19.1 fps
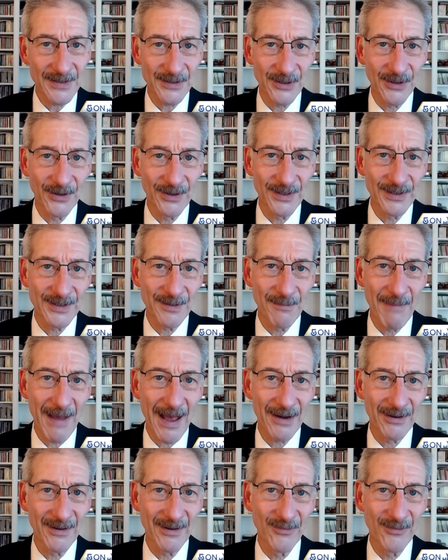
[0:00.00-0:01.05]
concern. It's a
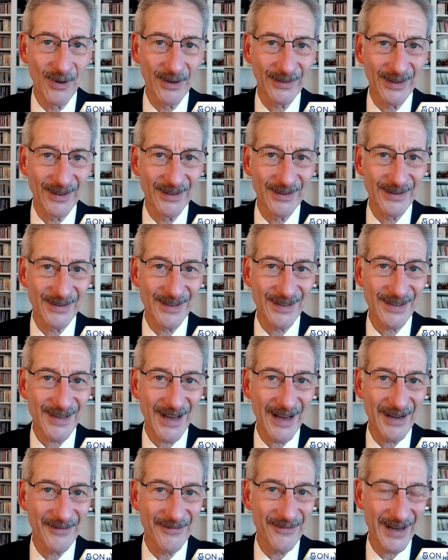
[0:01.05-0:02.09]
matter of what the
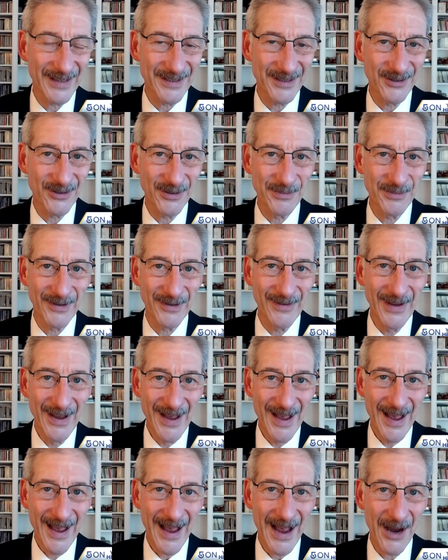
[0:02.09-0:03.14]
side effects in terms of
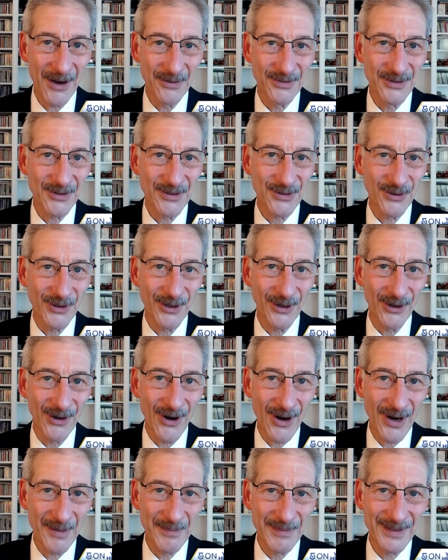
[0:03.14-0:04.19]
how sore your
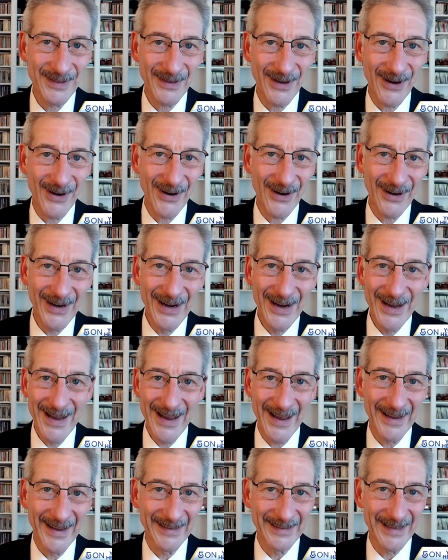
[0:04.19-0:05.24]
arms are
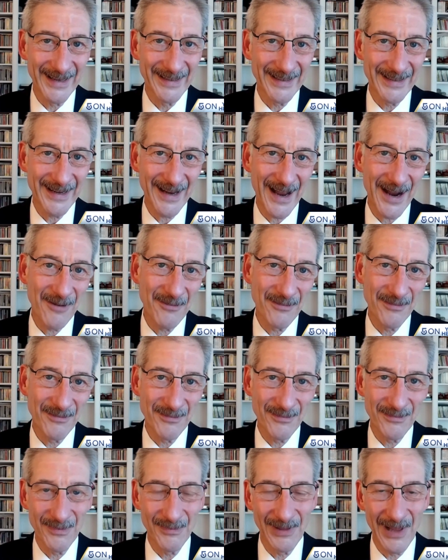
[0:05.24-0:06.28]
and
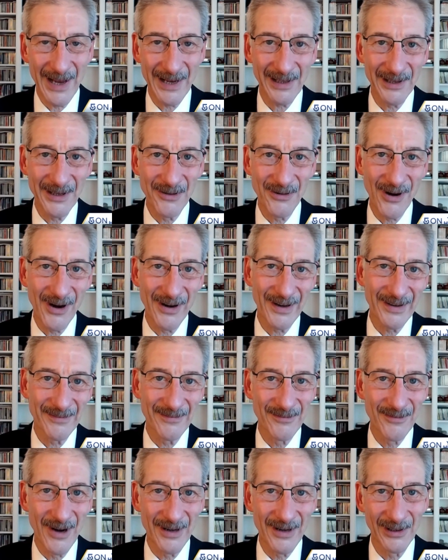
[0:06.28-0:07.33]
how likely you are
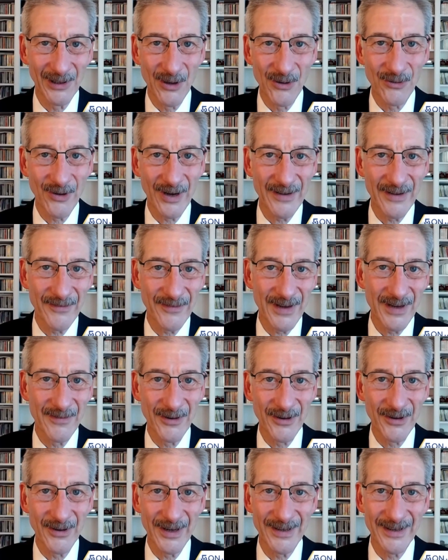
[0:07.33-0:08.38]
to run a low-grade
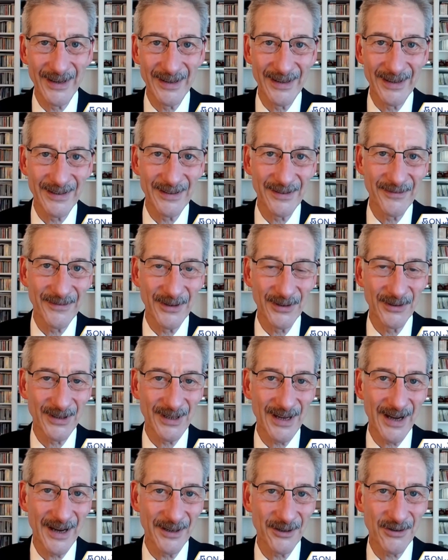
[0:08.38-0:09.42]
fever and to feel
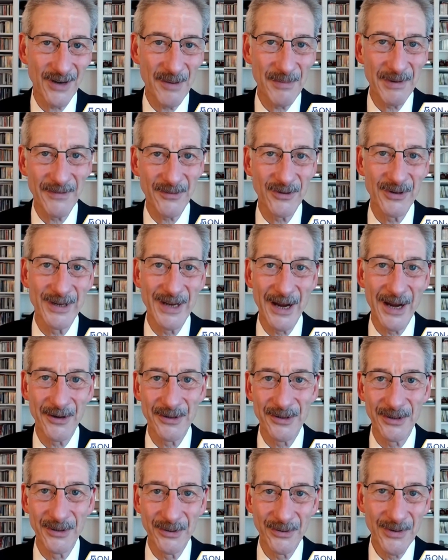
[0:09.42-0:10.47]
kind of crummy for a day
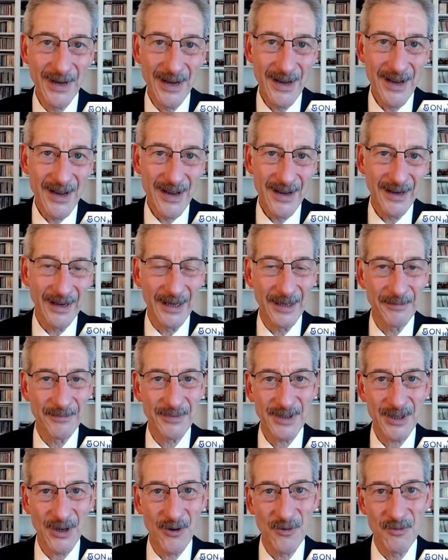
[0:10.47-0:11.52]
or two.
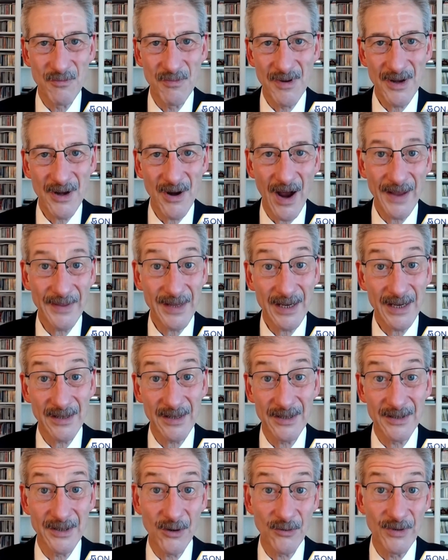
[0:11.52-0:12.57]
I think
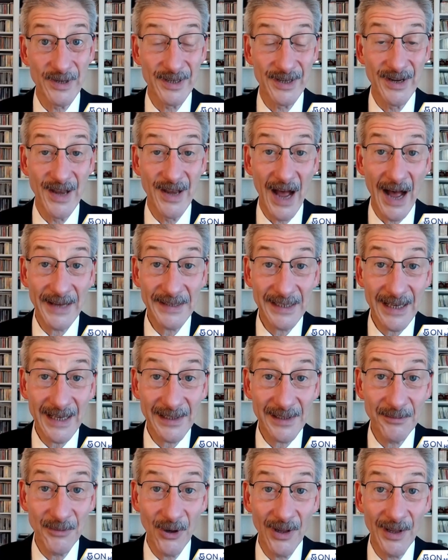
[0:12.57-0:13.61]
there's no reason not to
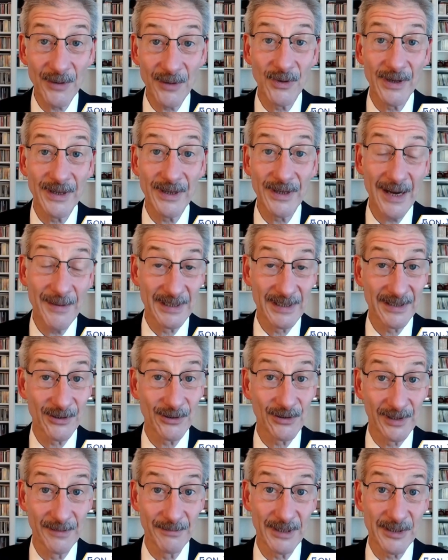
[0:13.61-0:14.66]
get them all at one time. It's
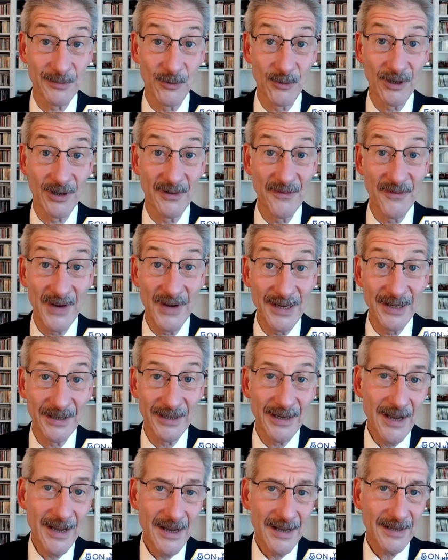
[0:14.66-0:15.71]
certainly much more
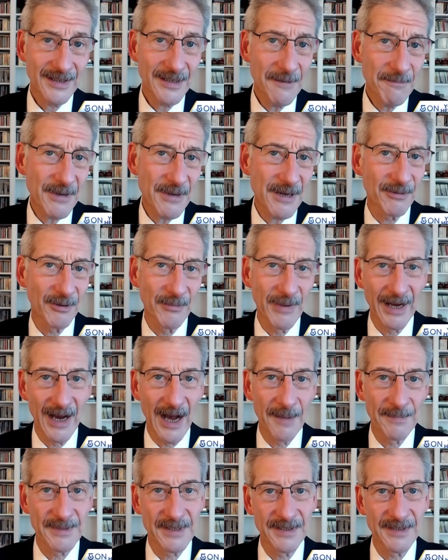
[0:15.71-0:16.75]
convenient. Some people may
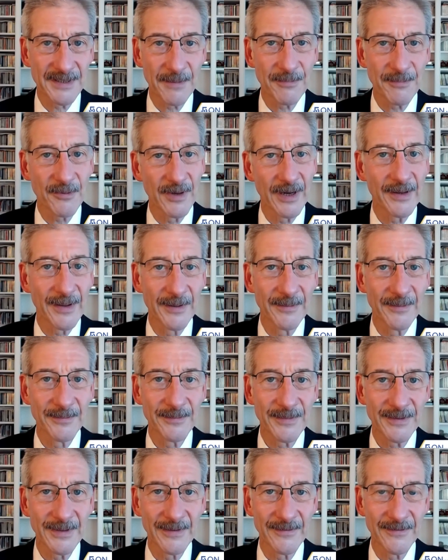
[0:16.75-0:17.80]
opt to separate
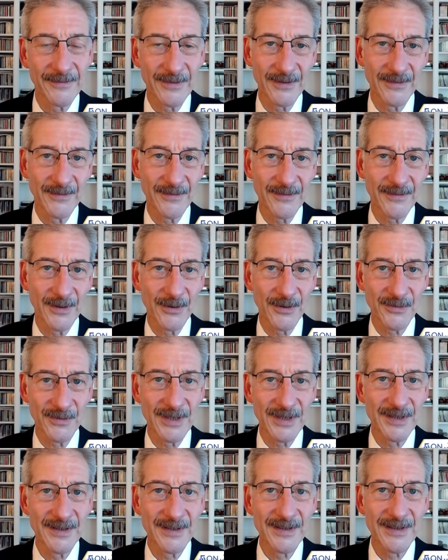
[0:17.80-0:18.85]
them for those
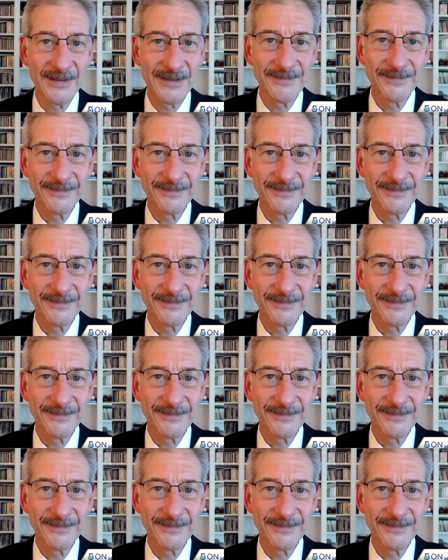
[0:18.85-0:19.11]
reasons.